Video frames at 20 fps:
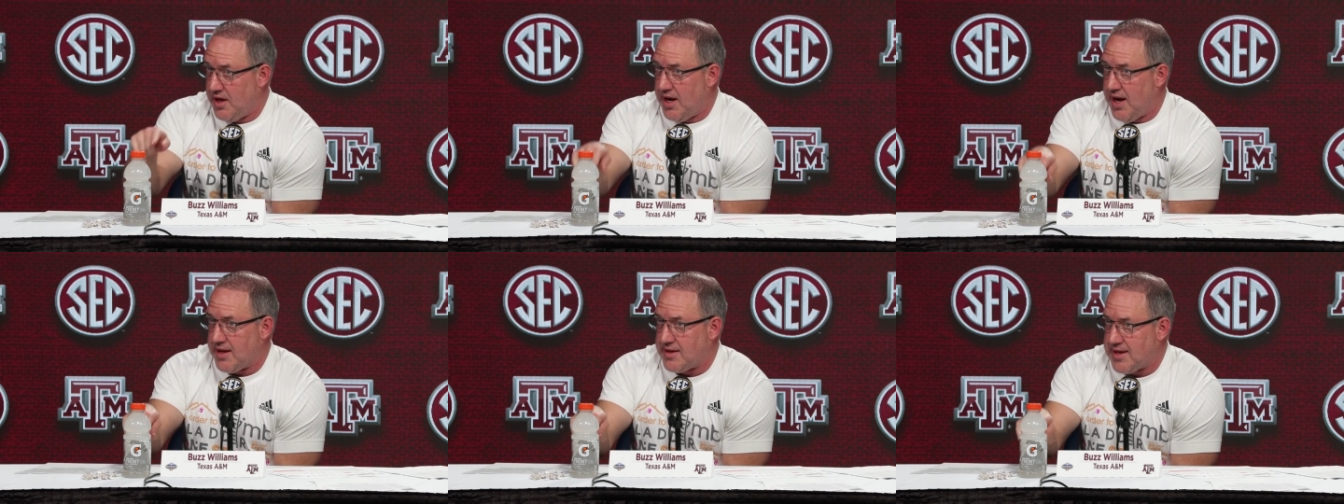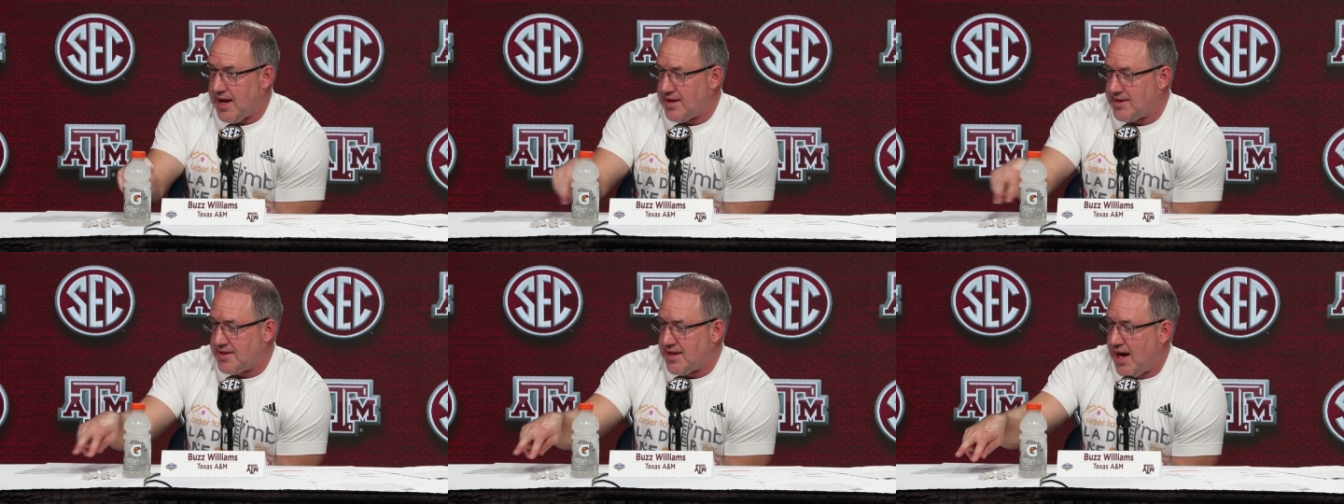And at
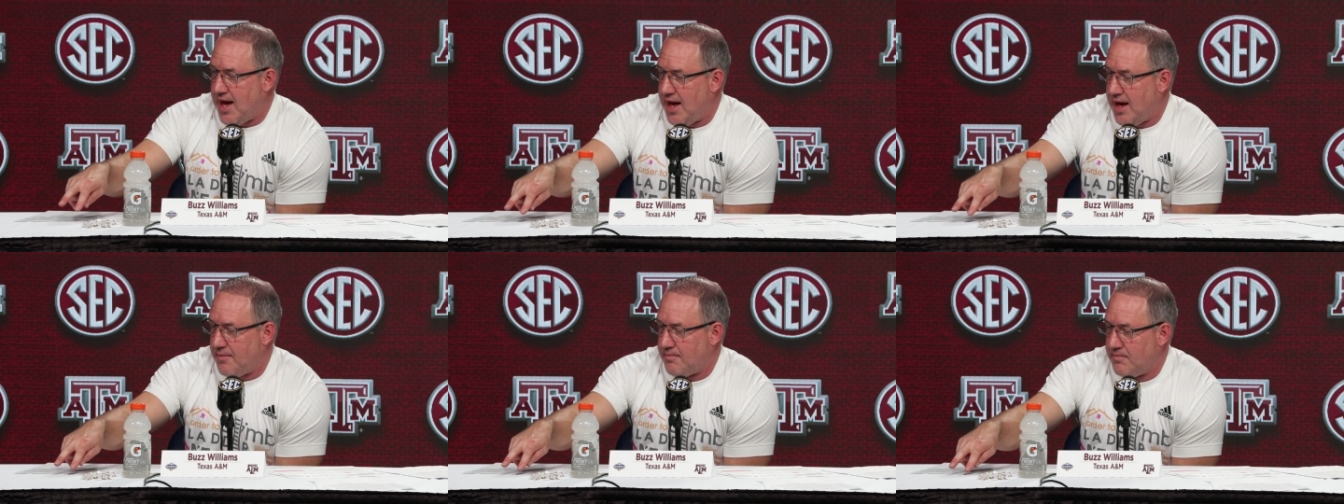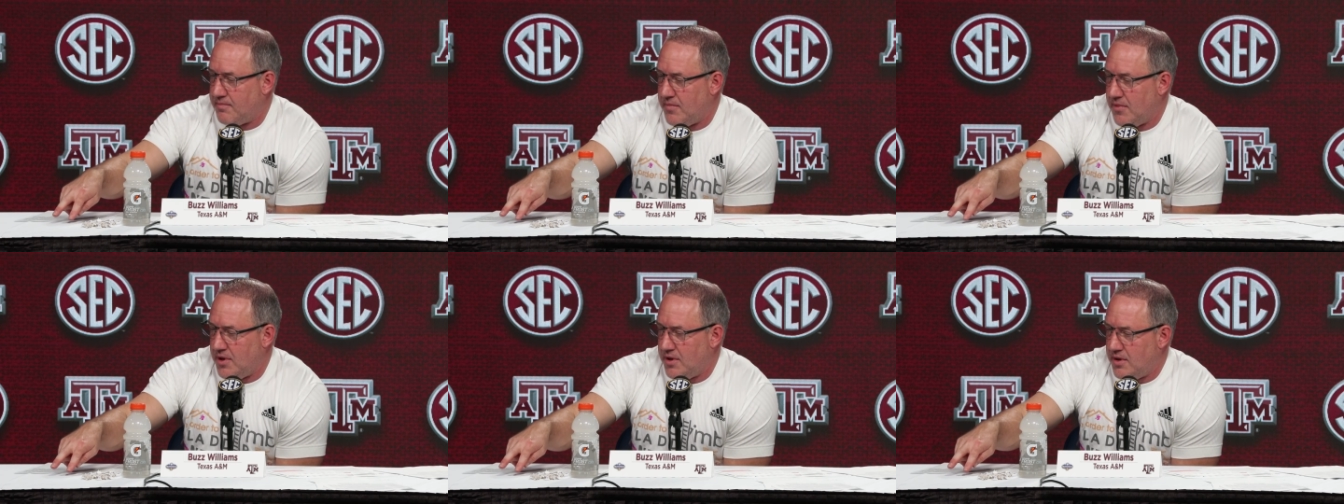that
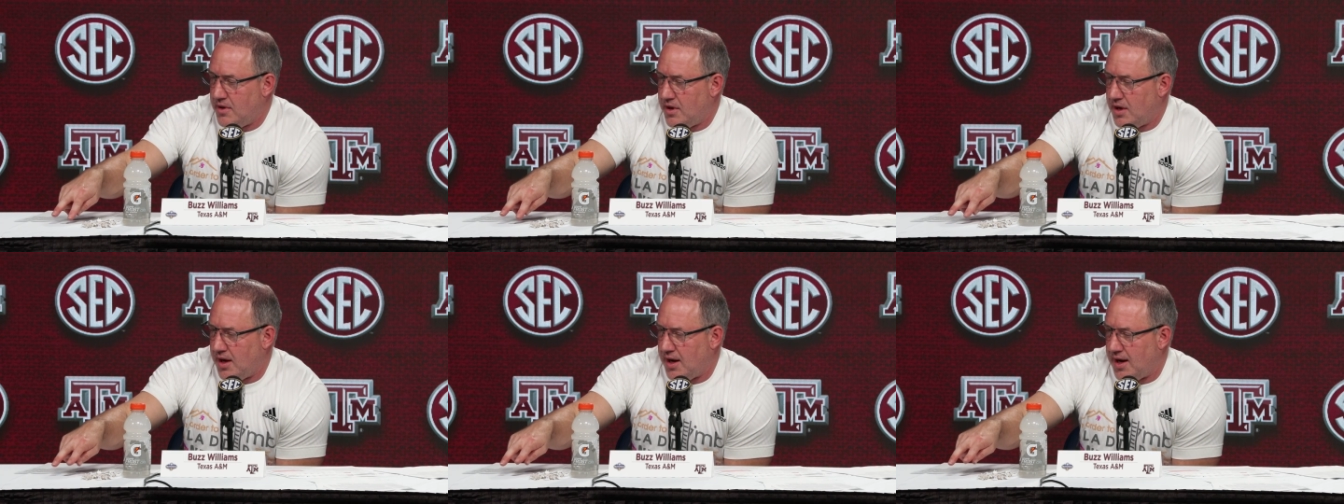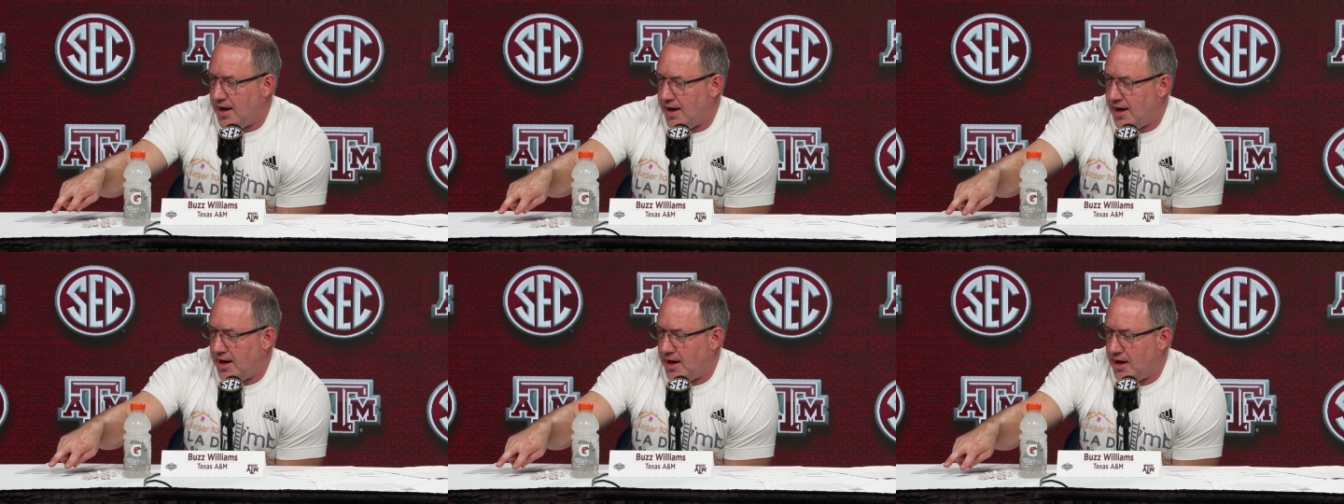time,
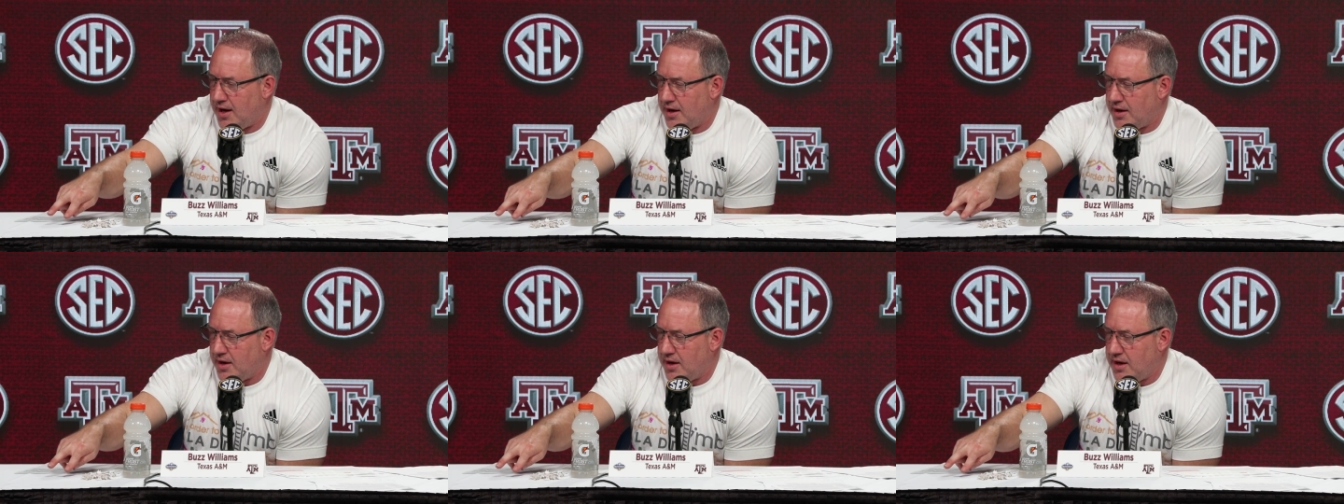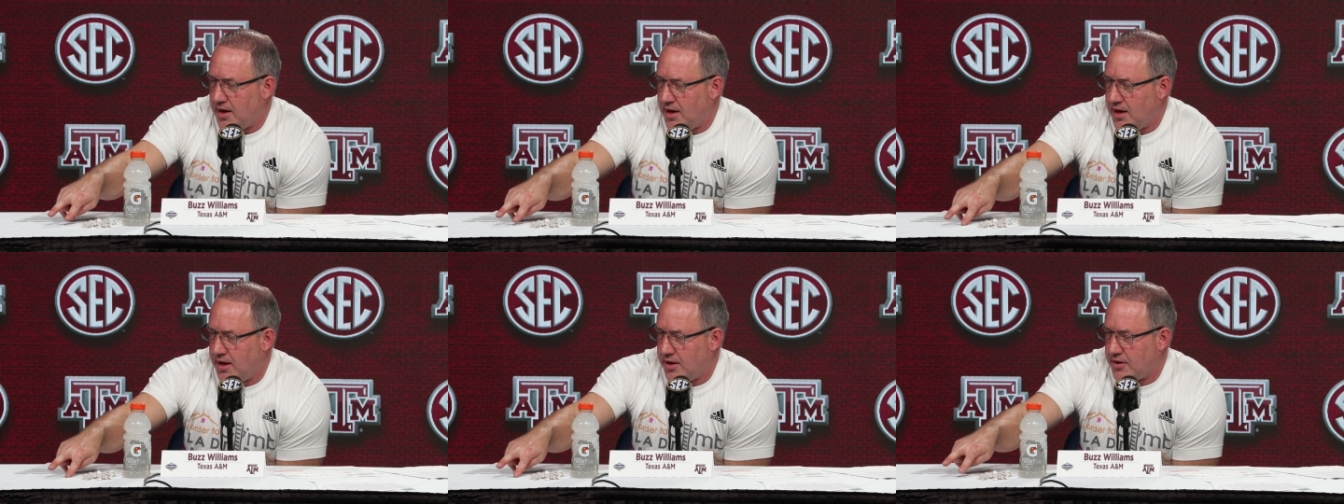
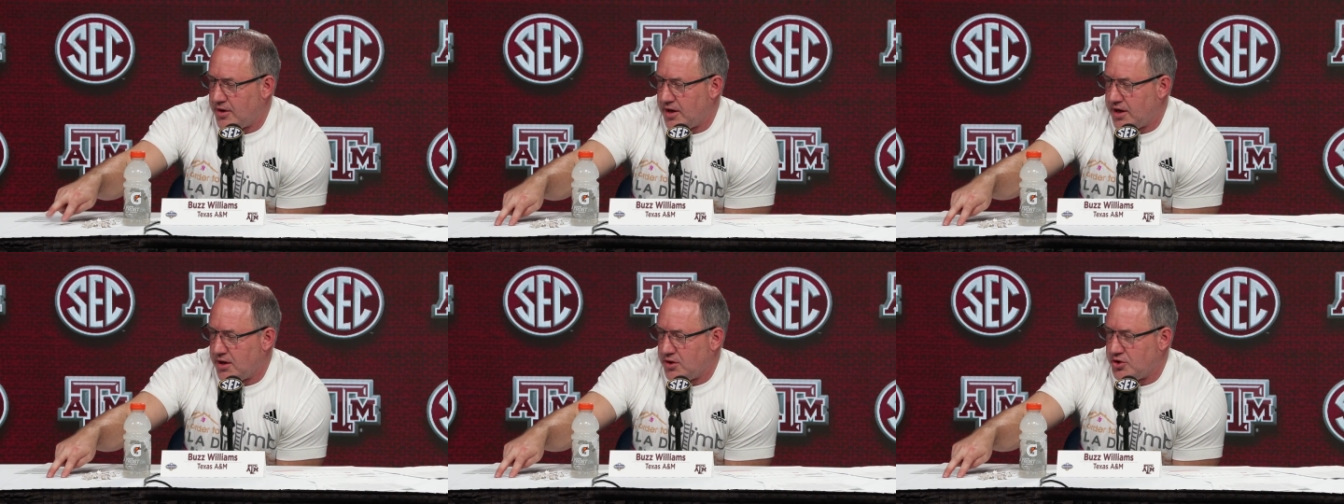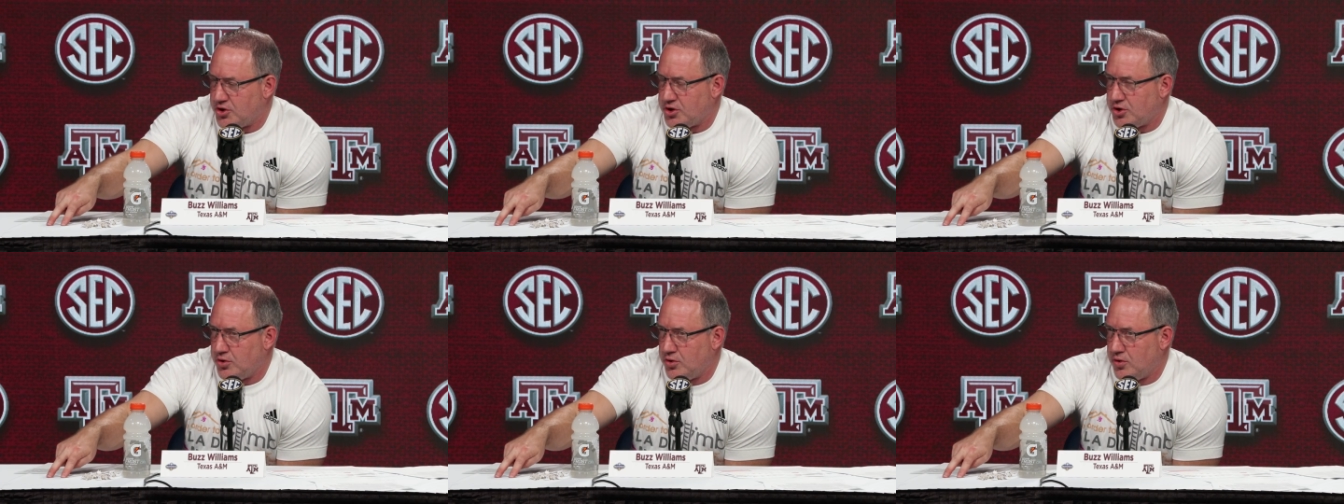Henry and
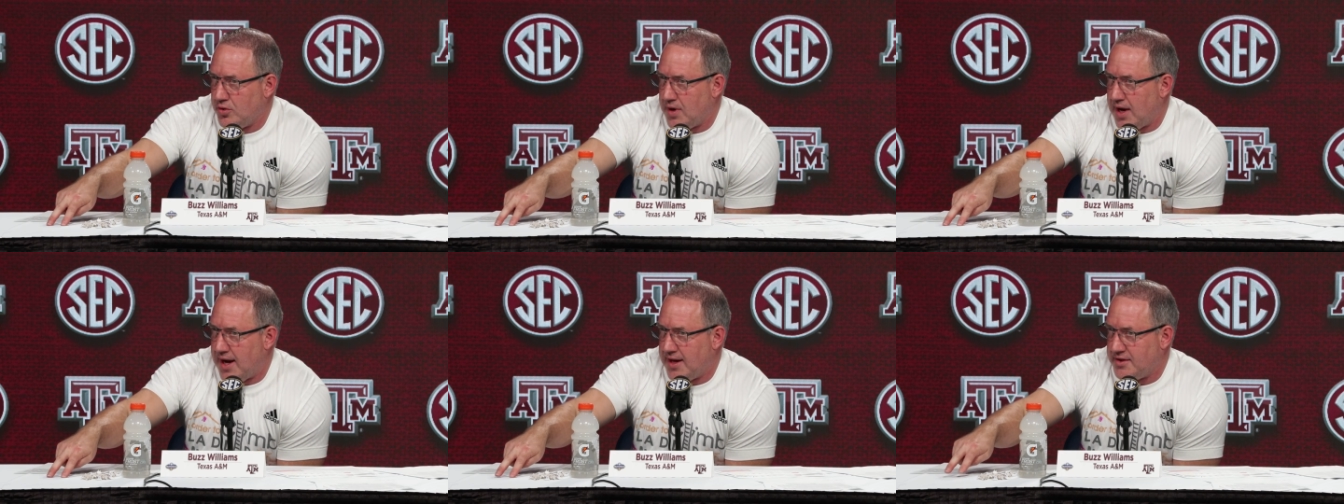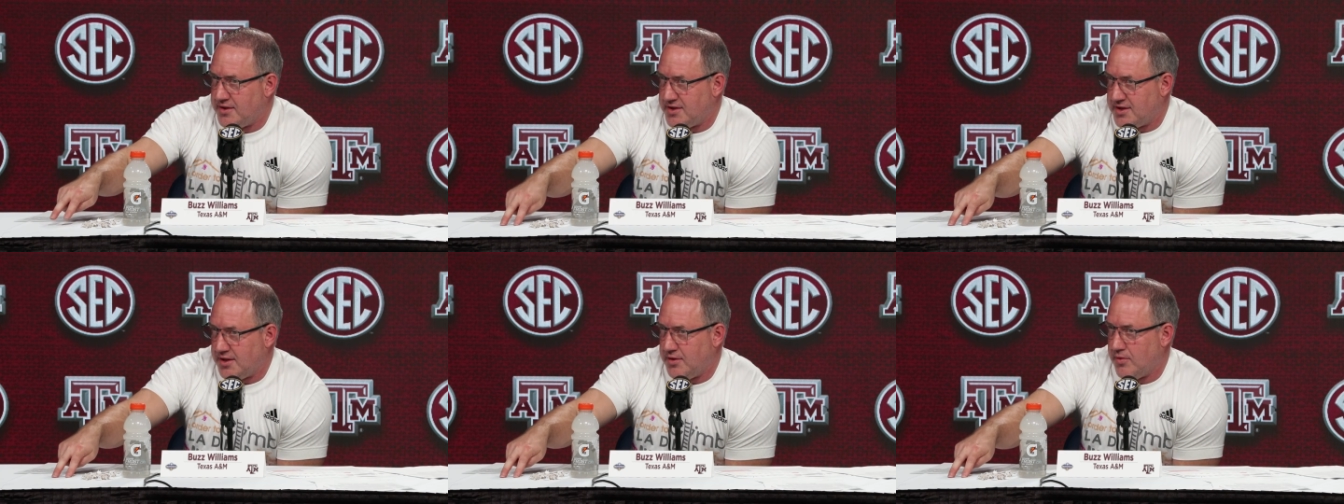Jew
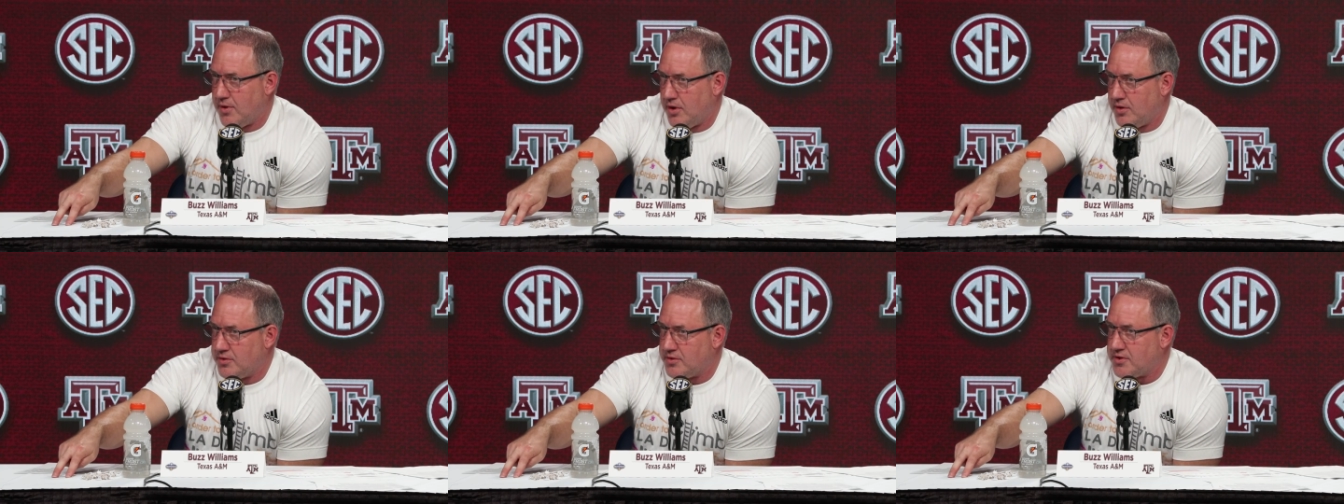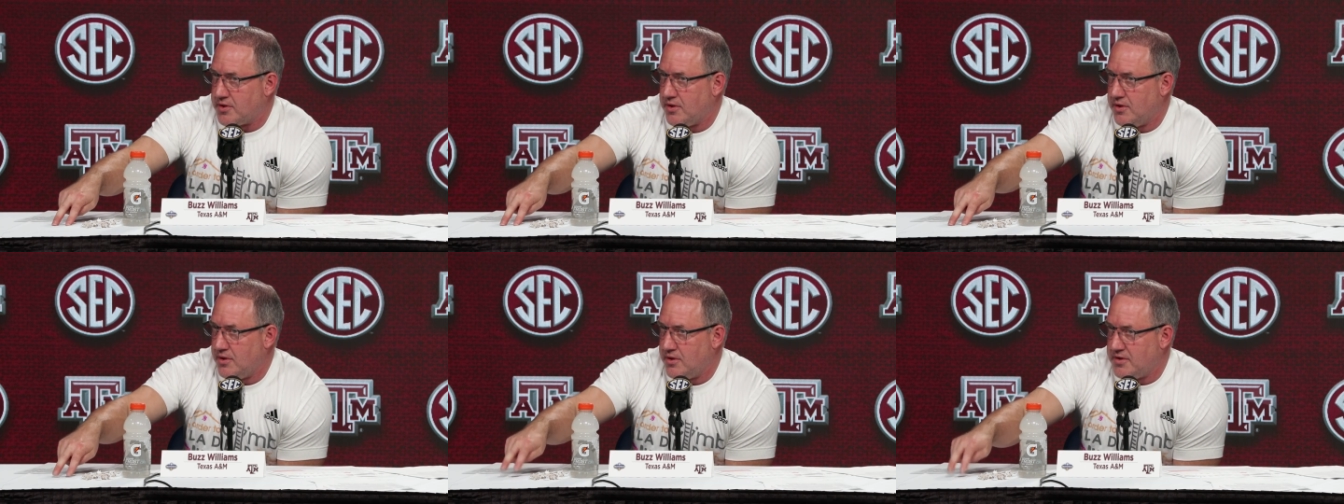had zeros.